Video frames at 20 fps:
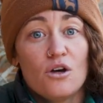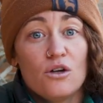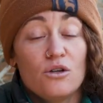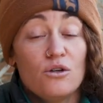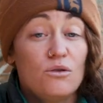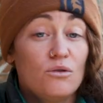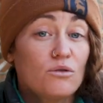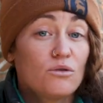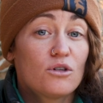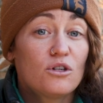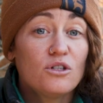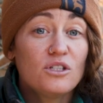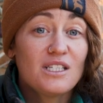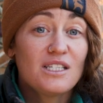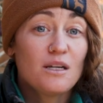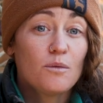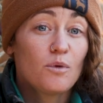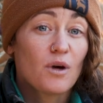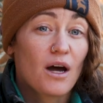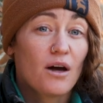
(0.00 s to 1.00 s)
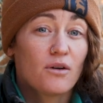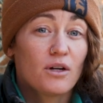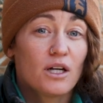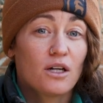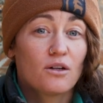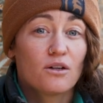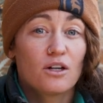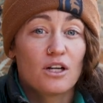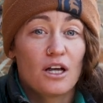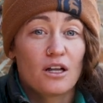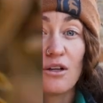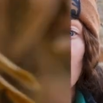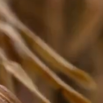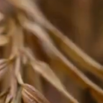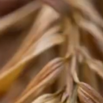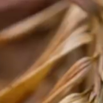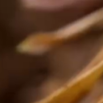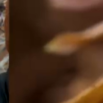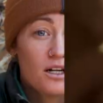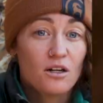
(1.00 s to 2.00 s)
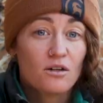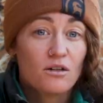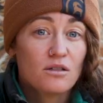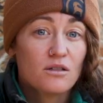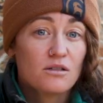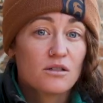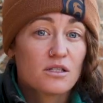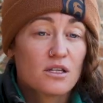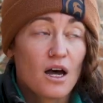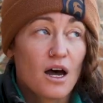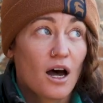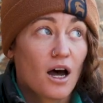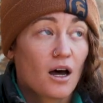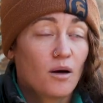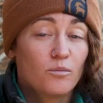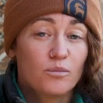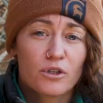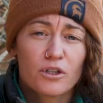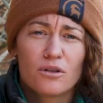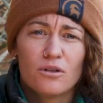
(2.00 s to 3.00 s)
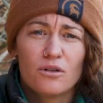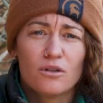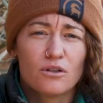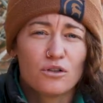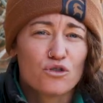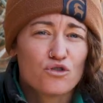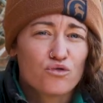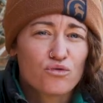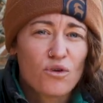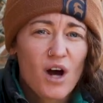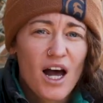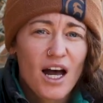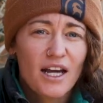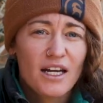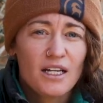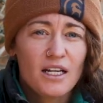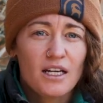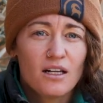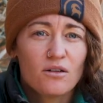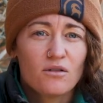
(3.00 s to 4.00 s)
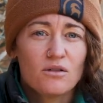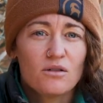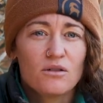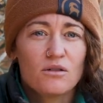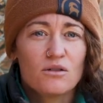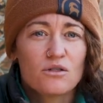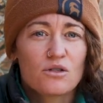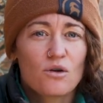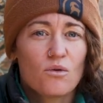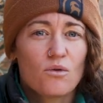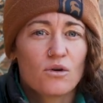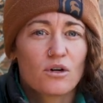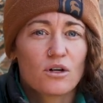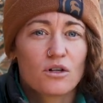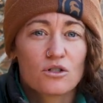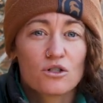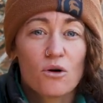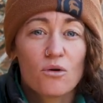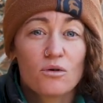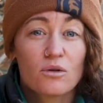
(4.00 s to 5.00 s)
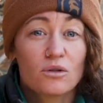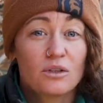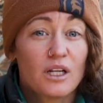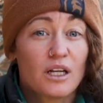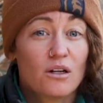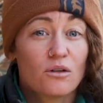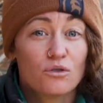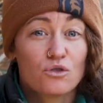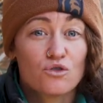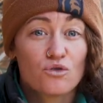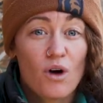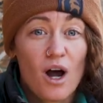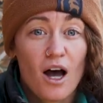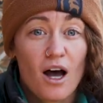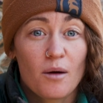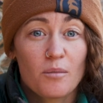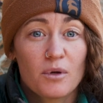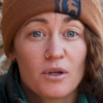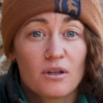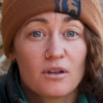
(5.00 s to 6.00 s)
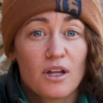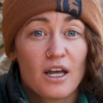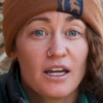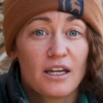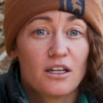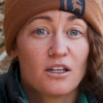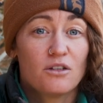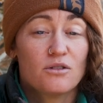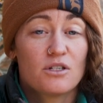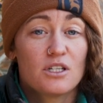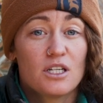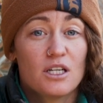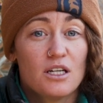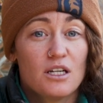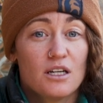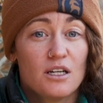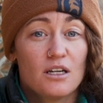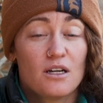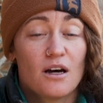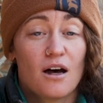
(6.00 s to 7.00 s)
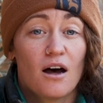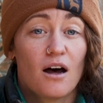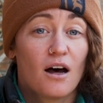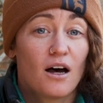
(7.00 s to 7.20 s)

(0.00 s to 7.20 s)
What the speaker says: You could see browning or yellowing needles, brittle or dry needles, or total needle drop like you see